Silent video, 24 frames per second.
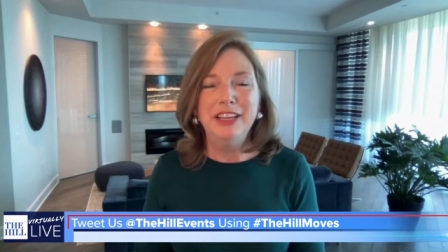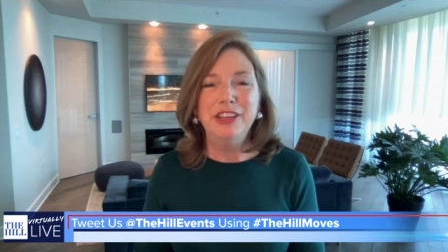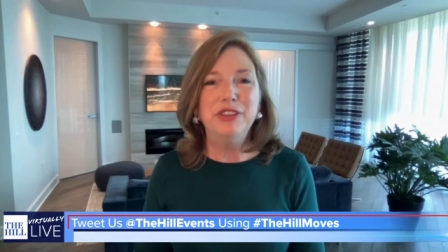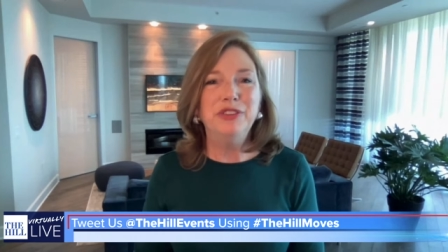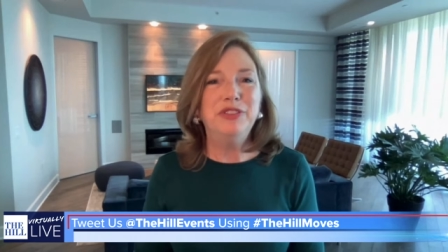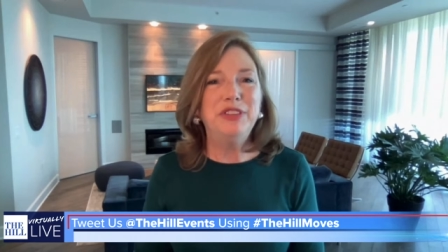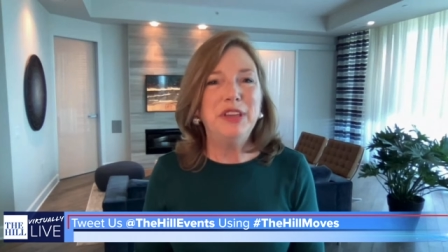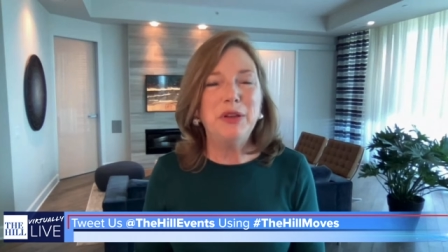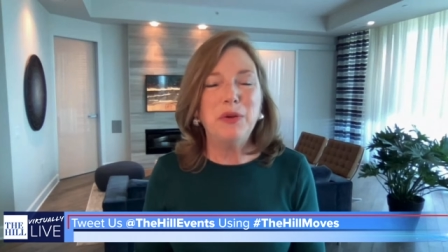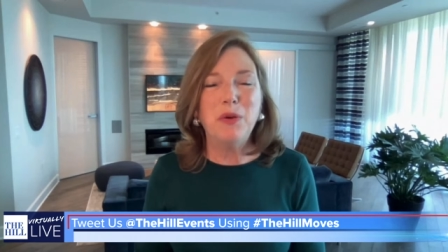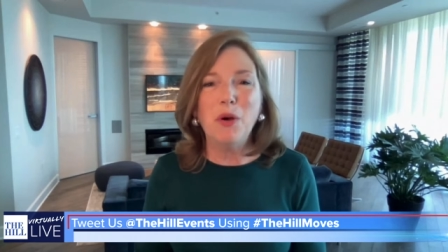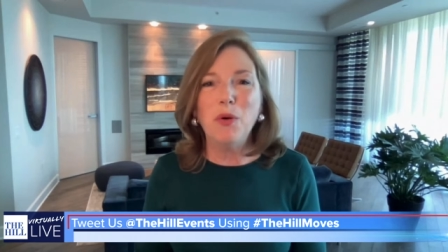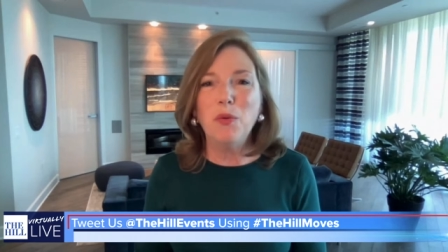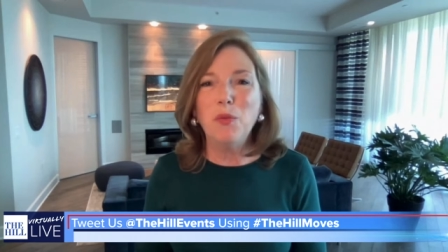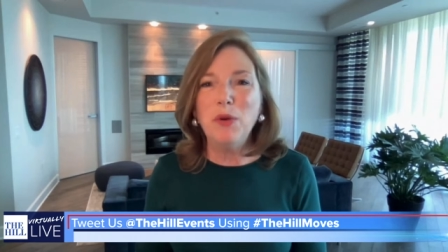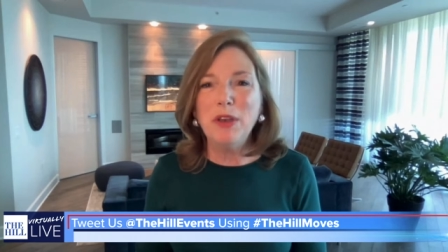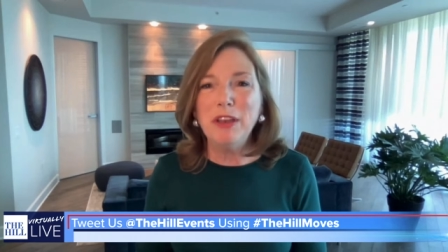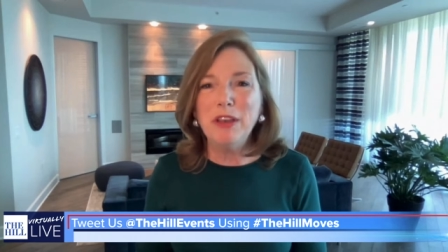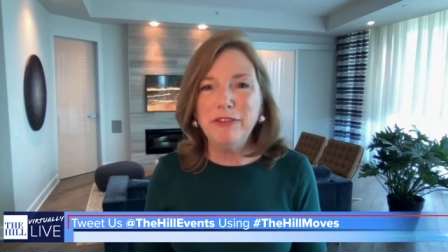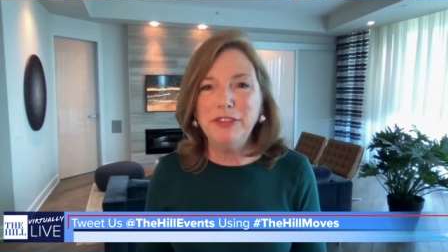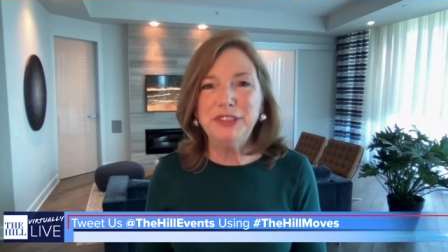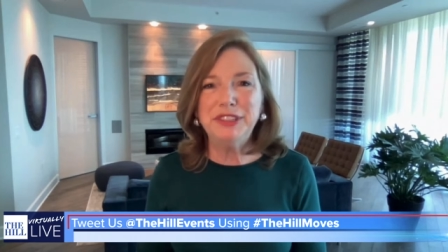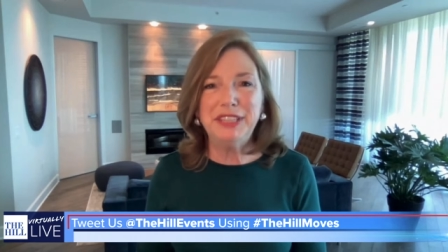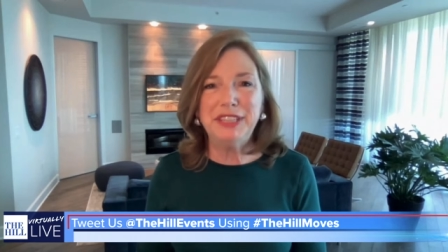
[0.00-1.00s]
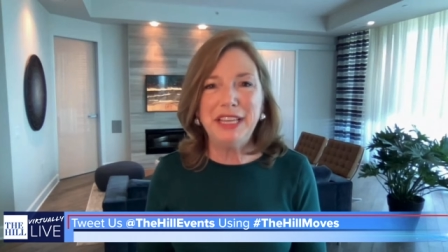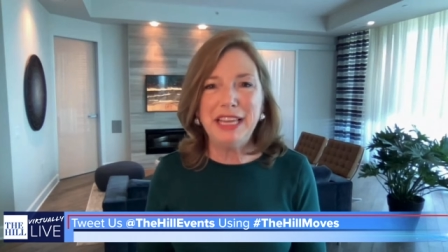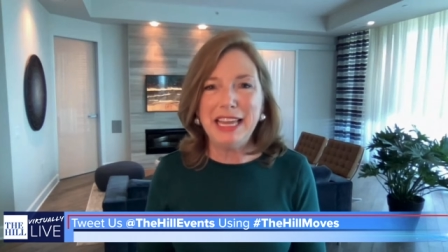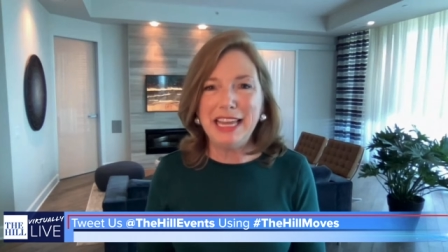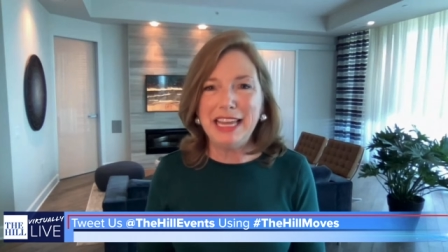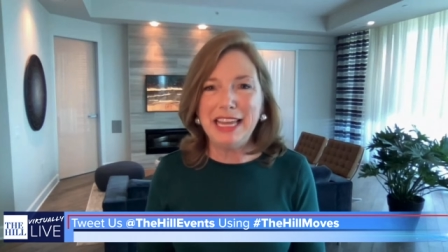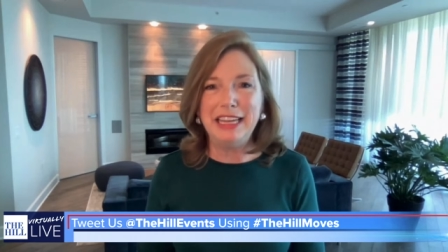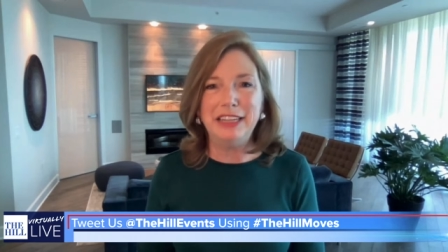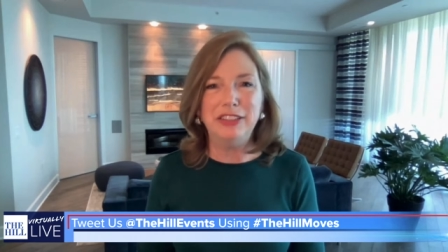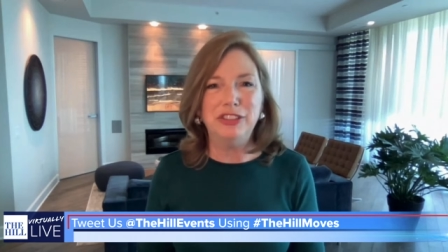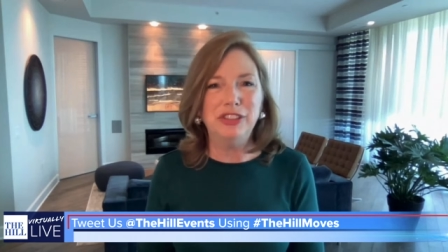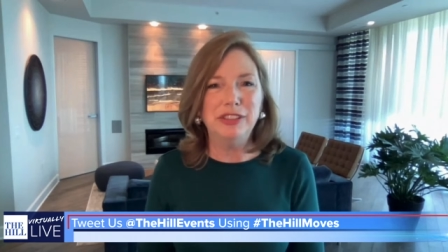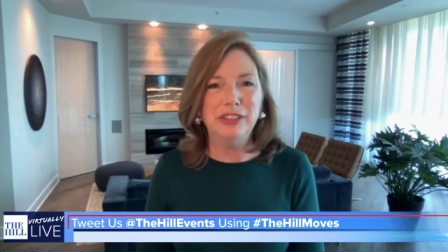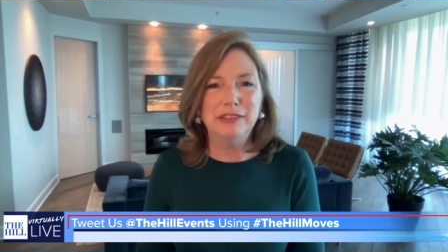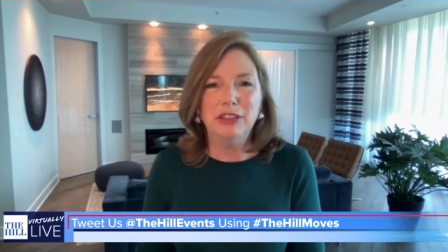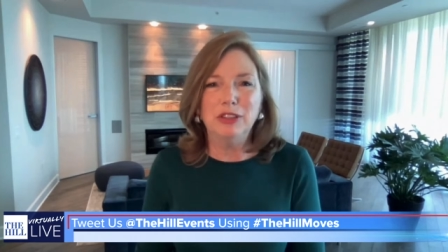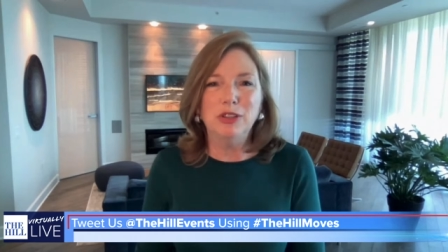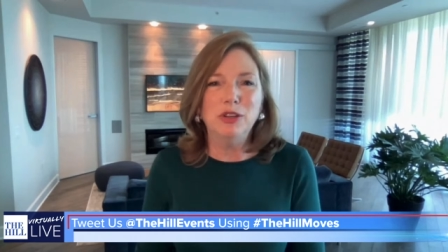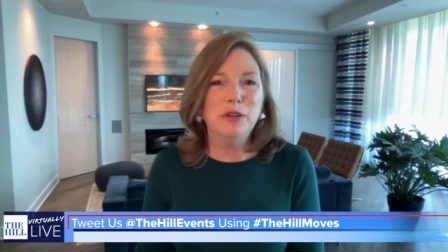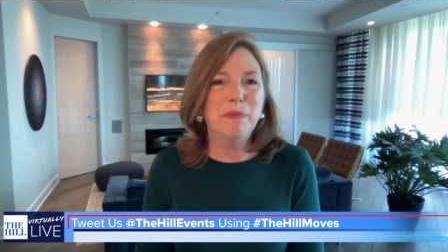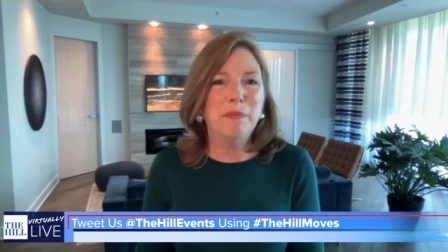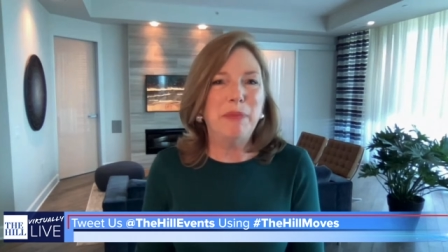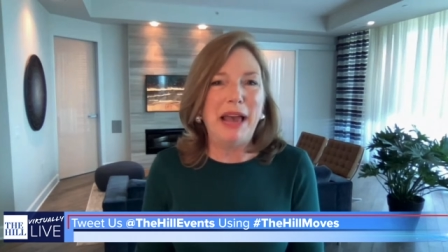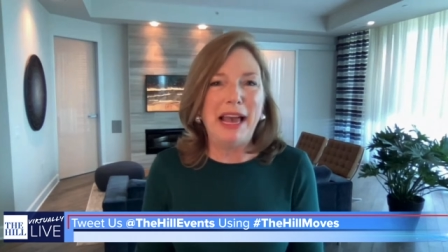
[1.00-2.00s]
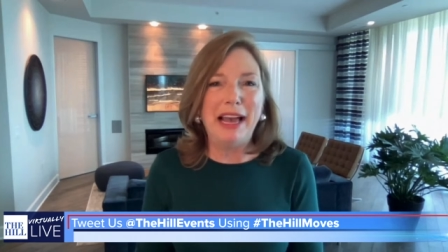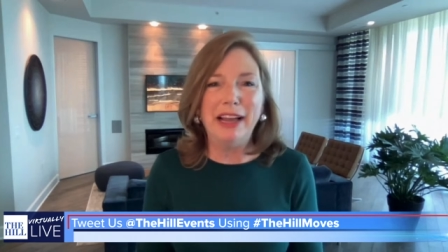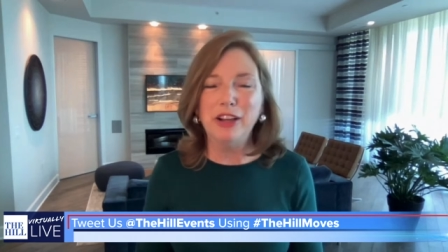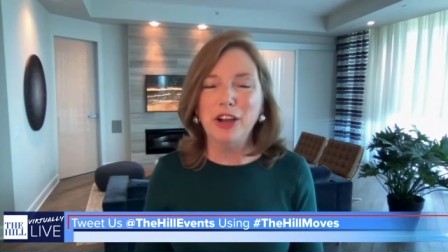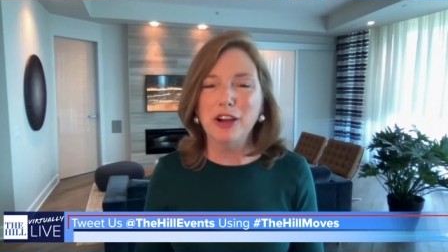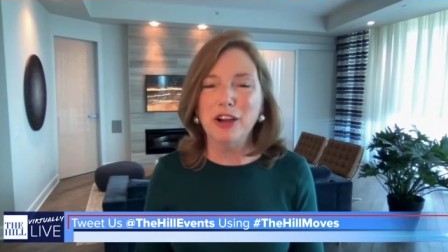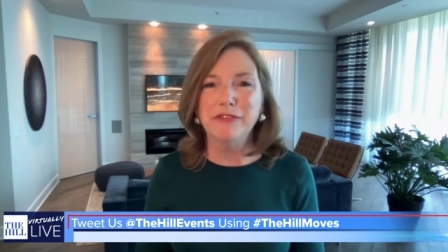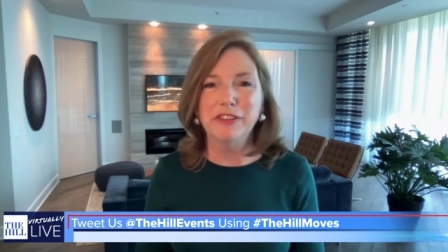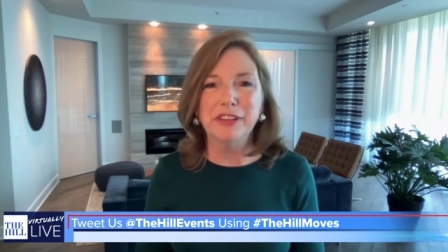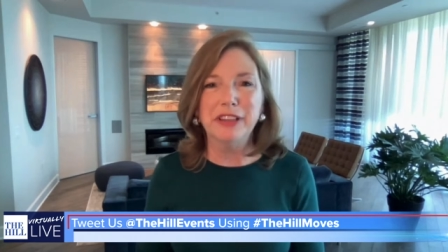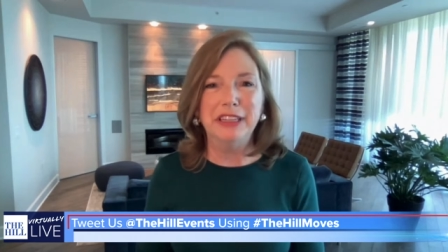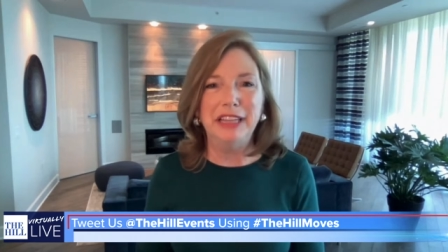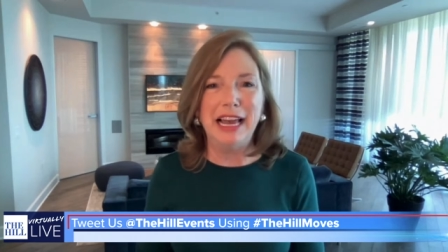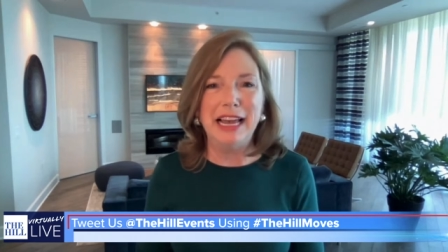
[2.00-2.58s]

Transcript: You see, we've seen, just look back over the